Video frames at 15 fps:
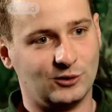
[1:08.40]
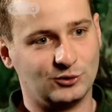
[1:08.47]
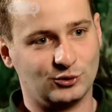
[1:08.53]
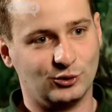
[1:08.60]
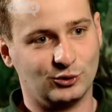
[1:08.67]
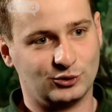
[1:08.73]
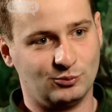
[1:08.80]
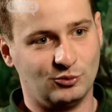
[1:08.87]
I was
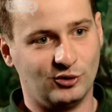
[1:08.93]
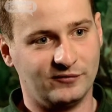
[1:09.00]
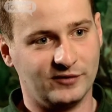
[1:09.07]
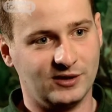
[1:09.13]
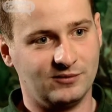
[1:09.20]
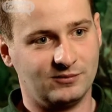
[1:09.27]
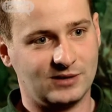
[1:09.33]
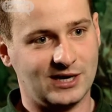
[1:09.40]
always more of
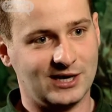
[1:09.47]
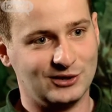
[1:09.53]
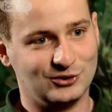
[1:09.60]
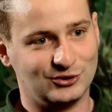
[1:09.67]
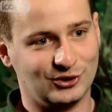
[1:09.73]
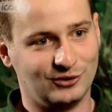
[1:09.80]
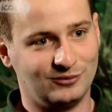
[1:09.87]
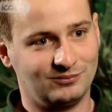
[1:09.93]
a
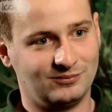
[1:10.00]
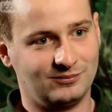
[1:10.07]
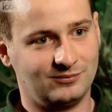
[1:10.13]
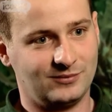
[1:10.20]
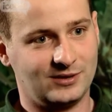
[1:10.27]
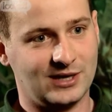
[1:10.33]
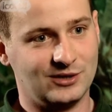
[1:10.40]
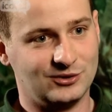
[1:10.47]
hands-on,
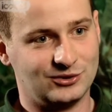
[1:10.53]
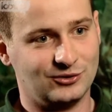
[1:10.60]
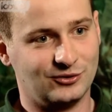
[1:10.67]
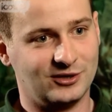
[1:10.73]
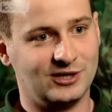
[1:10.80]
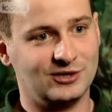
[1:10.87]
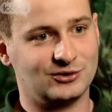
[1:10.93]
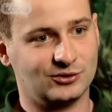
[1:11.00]
getting
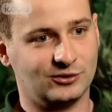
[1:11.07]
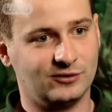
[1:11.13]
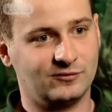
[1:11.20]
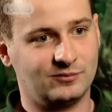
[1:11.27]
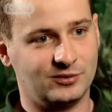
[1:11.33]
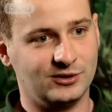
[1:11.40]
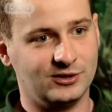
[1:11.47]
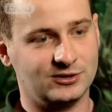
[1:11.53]
stuck in sort
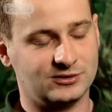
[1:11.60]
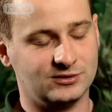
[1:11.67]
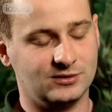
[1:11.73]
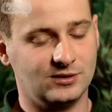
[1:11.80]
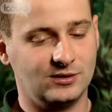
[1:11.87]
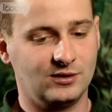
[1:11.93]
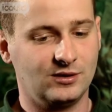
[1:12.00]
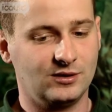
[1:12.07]
of person.
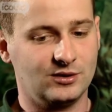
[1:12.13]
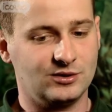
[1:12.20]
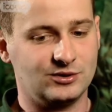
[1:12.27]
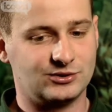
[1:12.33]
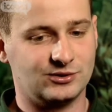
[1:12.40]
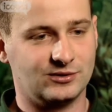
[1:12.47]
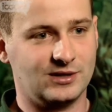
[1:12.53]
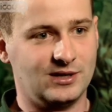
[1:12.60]

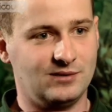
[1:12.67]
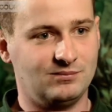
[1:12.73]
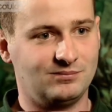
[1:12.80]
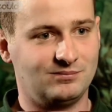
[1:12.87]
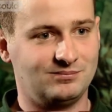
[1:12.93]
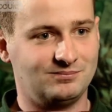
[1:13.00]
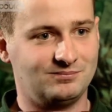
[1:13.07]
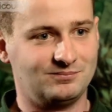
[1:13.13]
So then
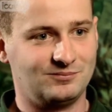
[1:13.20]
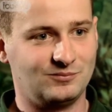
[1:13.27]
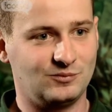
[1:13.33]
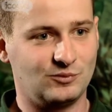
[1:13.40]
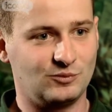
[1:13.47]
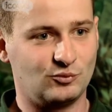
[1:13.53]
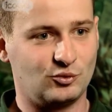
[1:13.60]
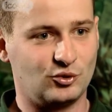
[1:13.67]

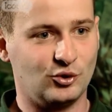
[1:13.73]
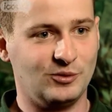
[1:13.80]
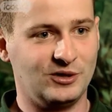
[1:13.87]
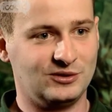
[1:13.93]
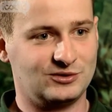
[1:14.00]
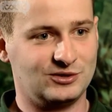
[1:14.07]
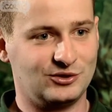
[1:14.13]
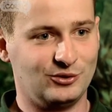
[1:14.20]

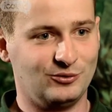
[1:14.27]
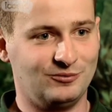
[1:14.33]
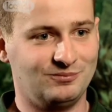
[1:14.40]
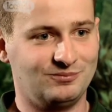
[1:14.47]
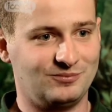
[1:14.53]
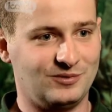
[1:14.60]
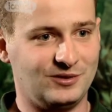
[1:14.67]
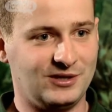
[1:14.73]
coming to doing
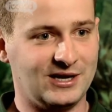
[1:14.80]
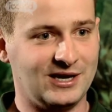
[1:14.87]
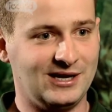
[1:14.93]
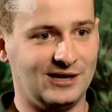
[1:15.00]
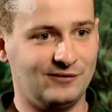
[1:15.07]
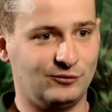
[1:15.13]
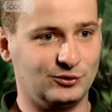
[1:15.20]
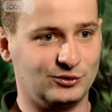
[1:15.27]
your
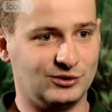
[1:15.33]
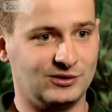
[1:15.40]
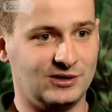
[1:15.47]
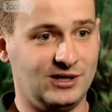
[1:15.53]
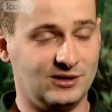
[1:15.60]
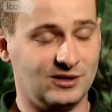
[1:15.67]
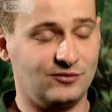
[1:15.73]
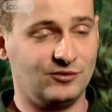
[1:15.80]
A-levels and
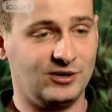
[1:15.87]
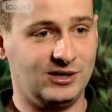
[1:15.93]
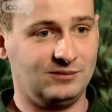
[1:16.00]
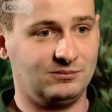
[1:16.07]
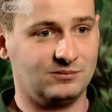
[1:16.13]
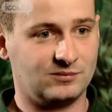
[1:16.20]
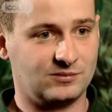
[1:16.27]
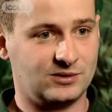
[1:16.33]
needing to really
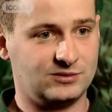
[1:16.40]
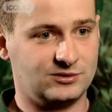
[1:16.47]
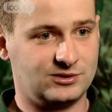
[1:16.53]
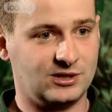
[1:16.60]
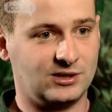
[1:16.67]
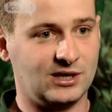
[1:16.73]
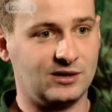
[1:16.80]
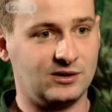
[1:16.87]

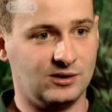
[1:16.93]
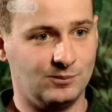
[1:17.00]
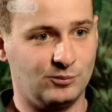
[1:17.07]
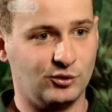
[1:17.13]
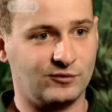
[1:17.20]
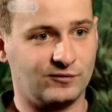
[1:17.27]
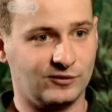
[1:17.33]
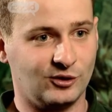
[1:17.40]
stick your head in the
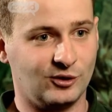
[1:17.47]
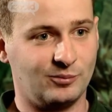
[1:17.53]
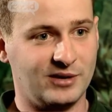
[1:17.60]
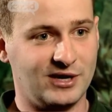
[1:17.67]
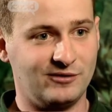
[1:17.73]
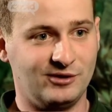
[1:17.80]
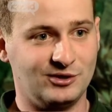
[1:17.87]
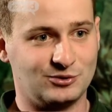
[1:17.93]
book for long
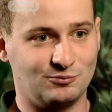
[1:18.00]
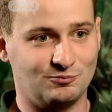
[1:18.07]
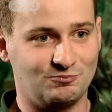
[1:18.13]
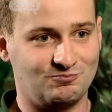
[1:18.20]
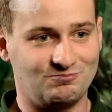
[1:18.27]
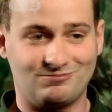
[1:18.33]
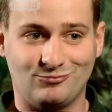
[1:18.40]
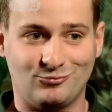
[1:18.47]
periods
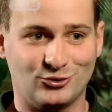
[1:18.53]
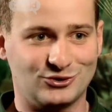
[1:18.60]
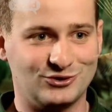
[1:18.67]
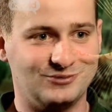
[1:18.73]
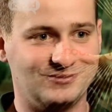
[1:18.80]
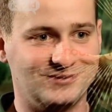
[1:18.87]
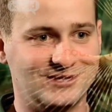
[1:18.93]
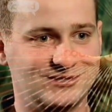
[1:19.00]

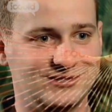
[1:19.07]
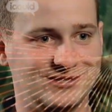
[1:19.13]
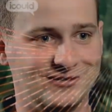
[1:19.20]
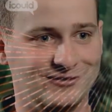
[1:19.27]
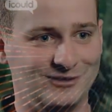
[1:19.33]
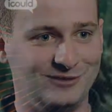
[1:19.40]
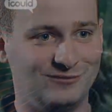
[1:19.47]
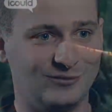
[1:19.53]
wasn't necessarily